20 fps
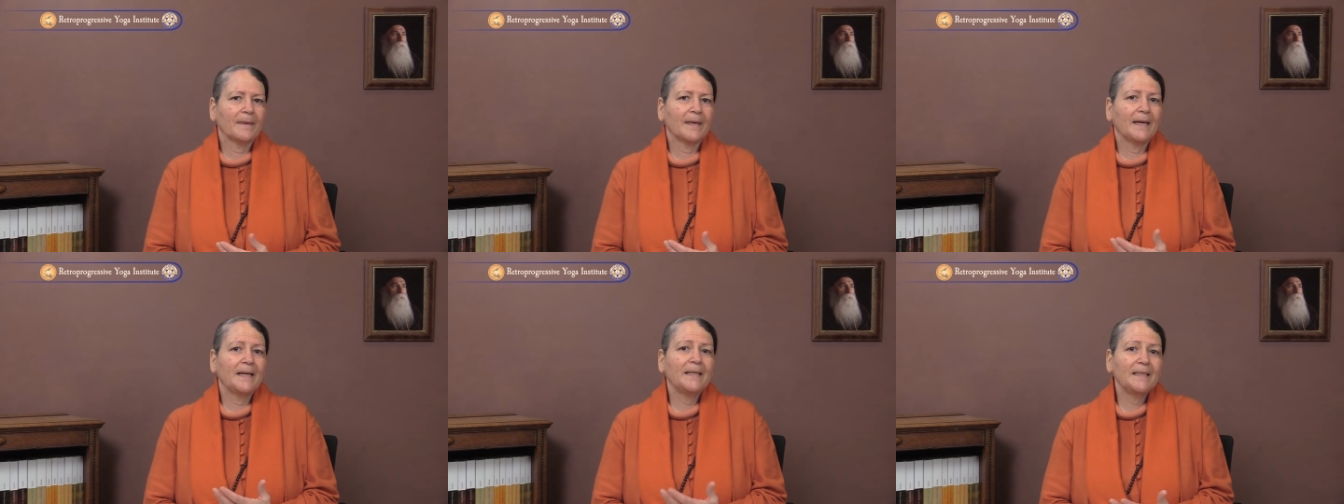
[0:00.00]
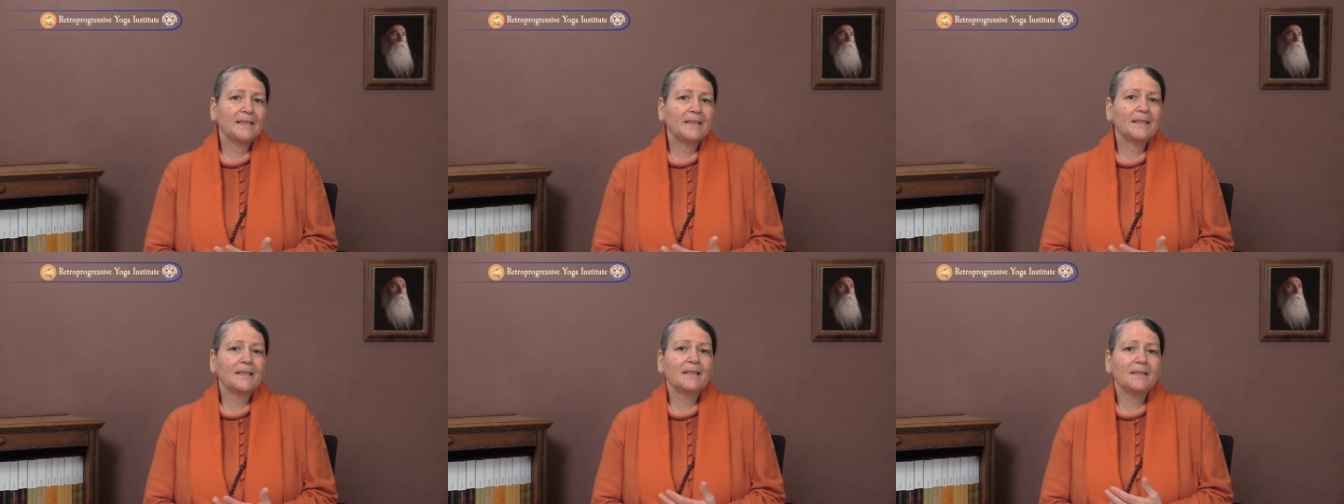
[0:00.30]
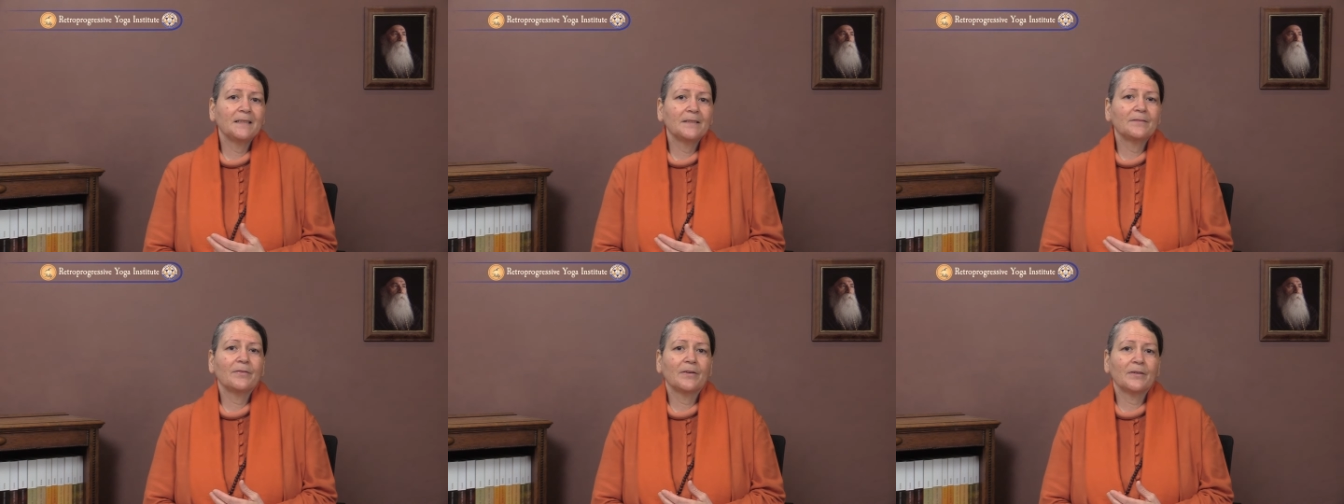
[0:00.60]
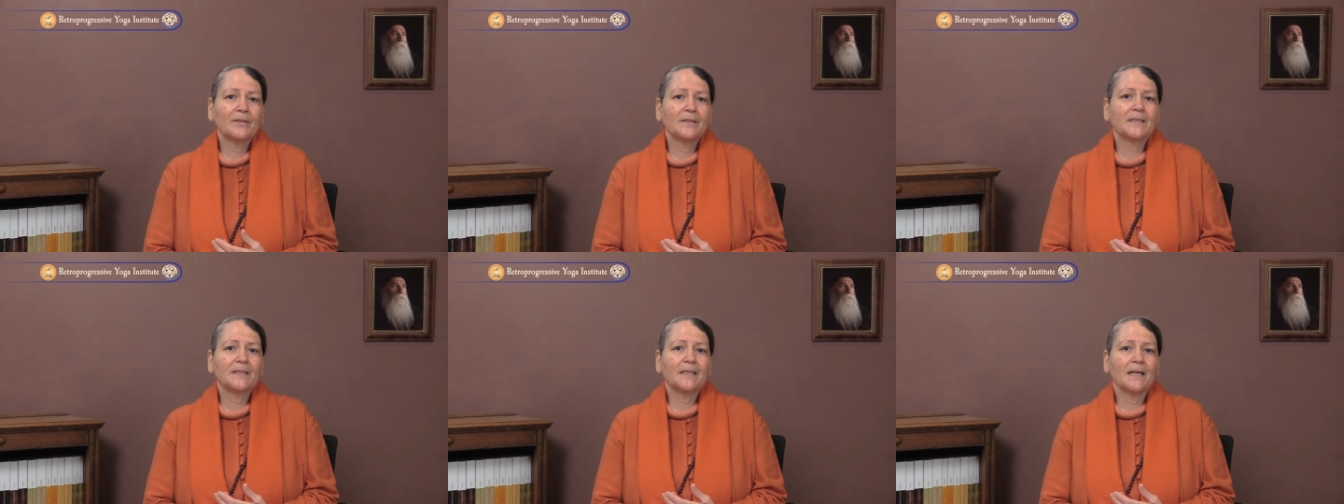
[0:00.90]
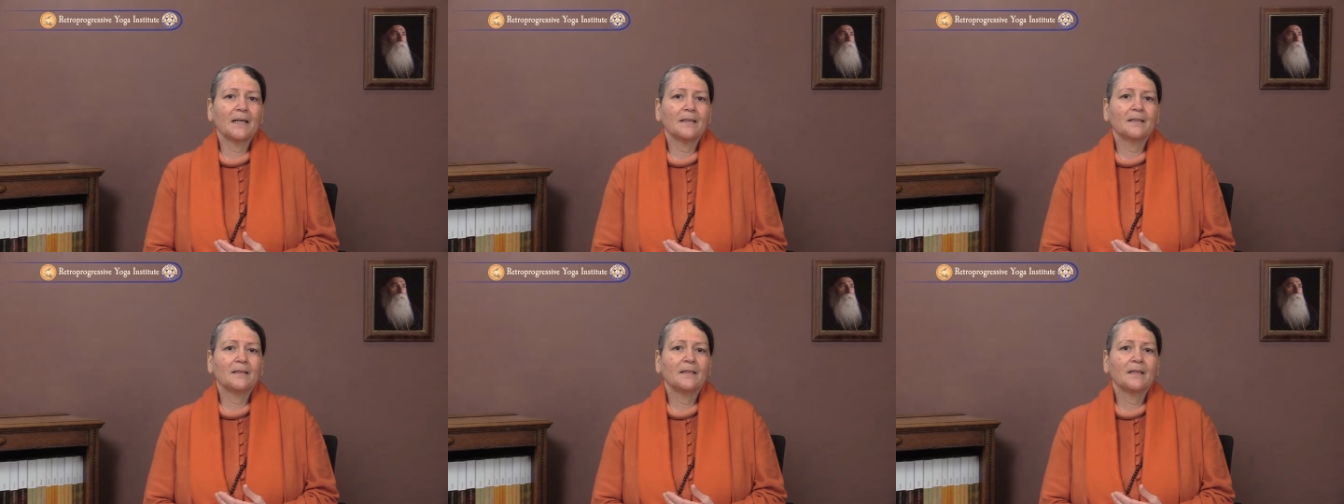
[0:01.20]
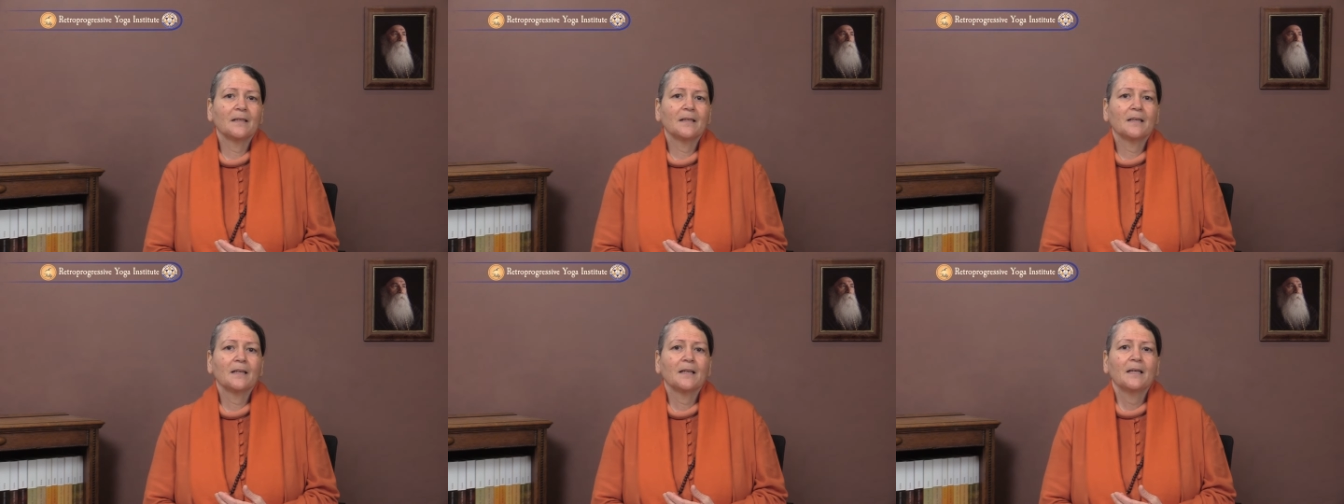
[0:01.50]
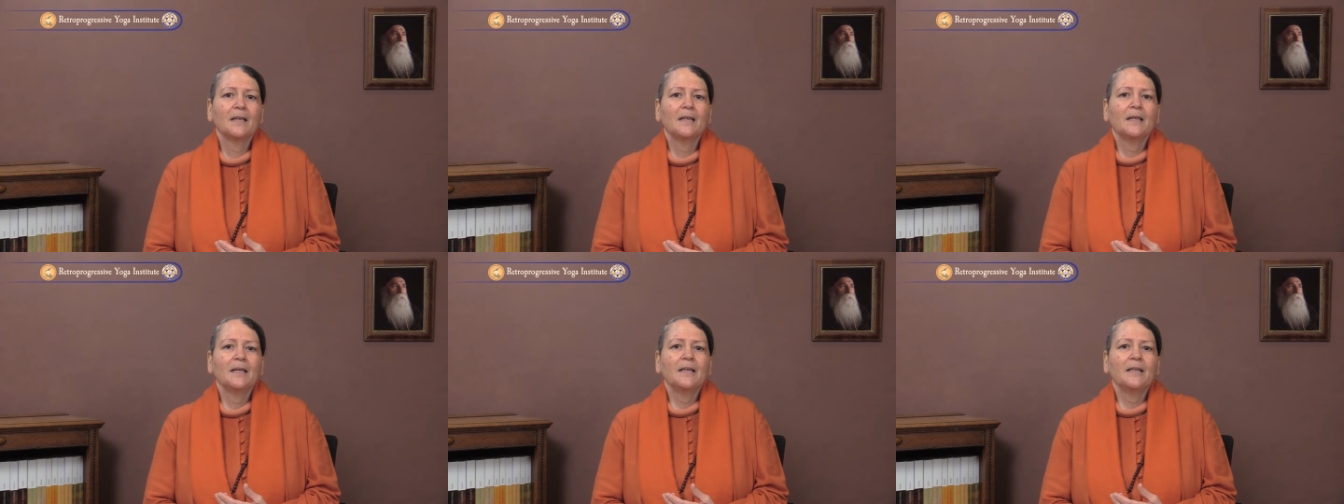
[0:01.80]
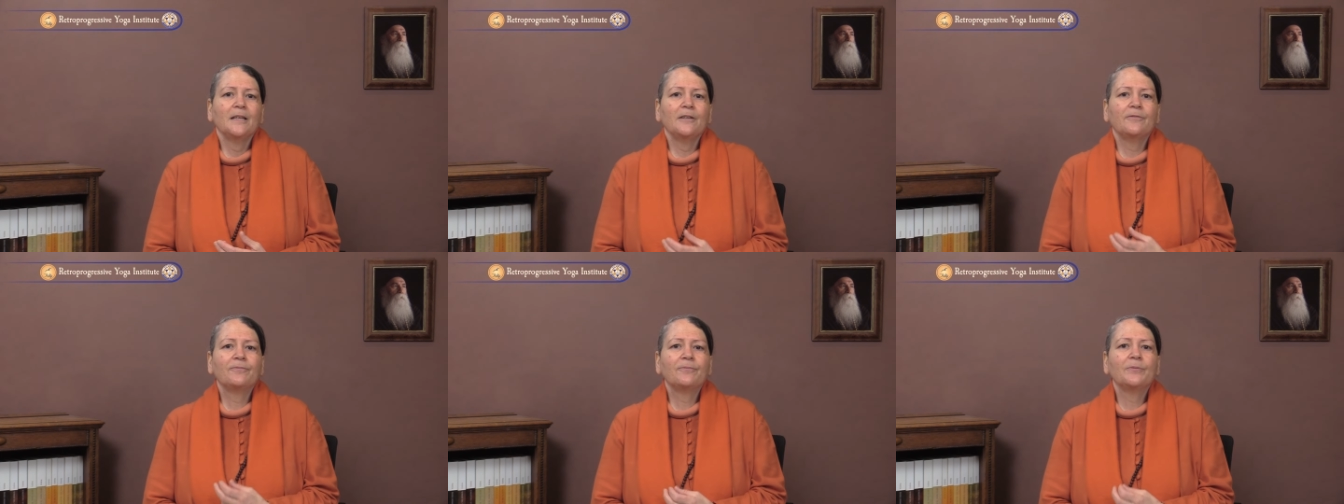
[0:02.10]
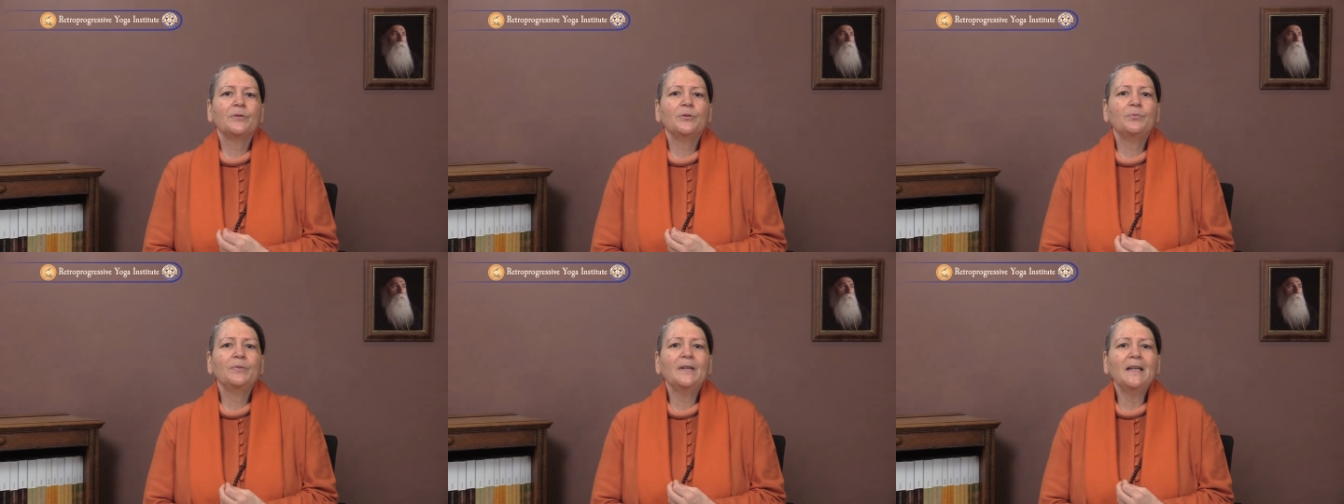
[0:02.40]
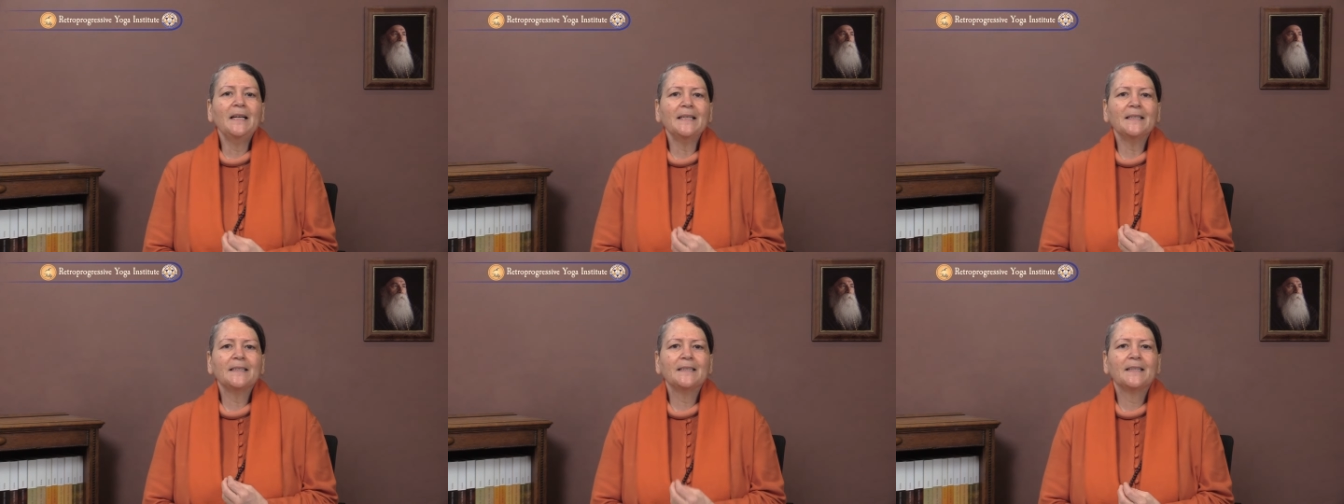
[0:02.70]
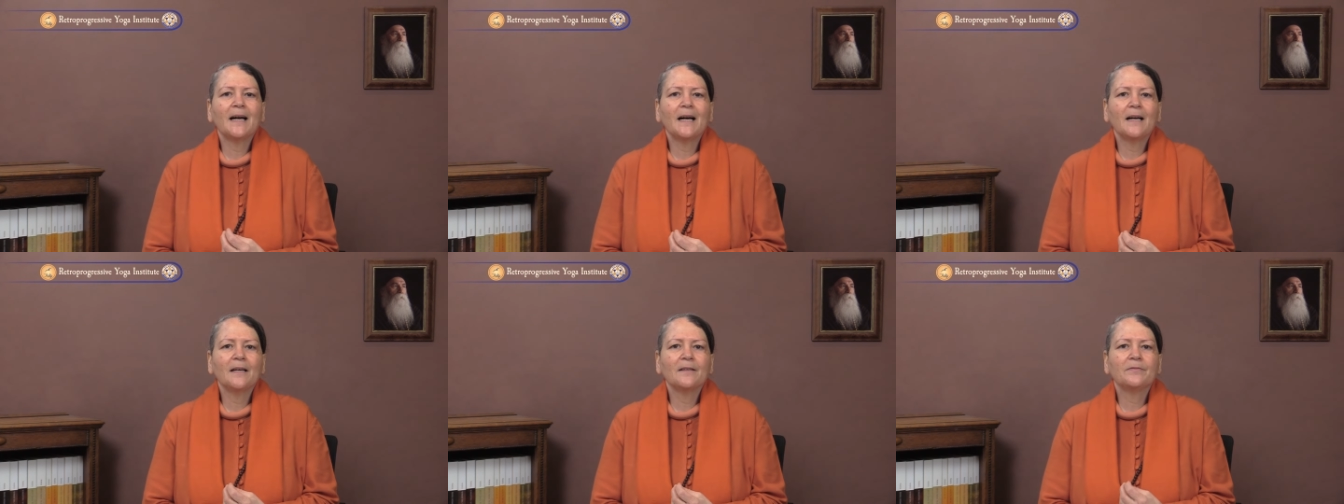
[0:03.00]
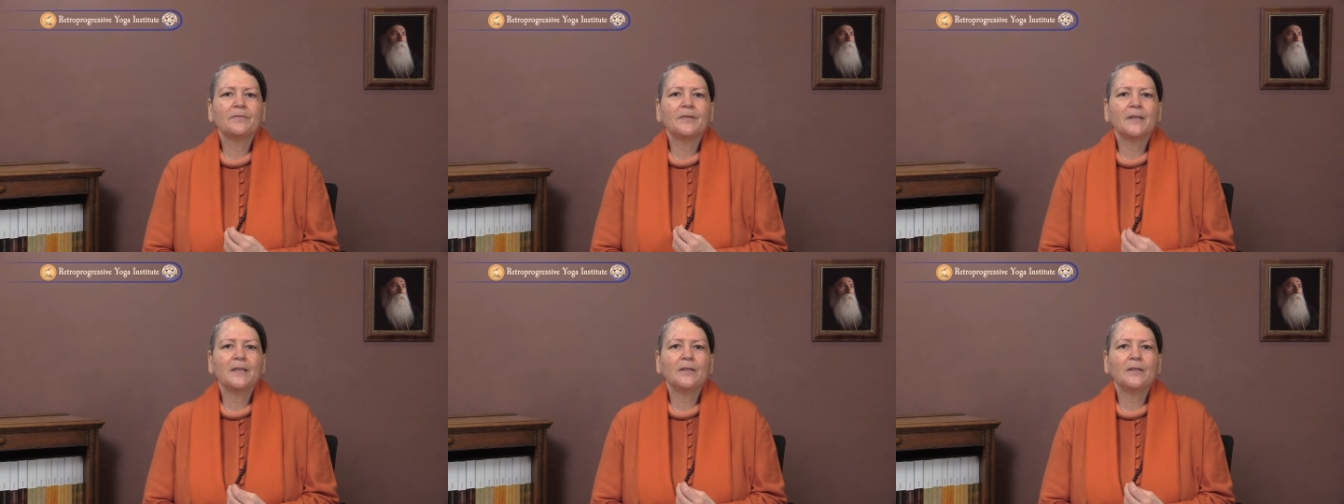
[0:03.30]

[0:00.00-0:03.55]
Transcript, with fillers: And it is very sad. If we really dive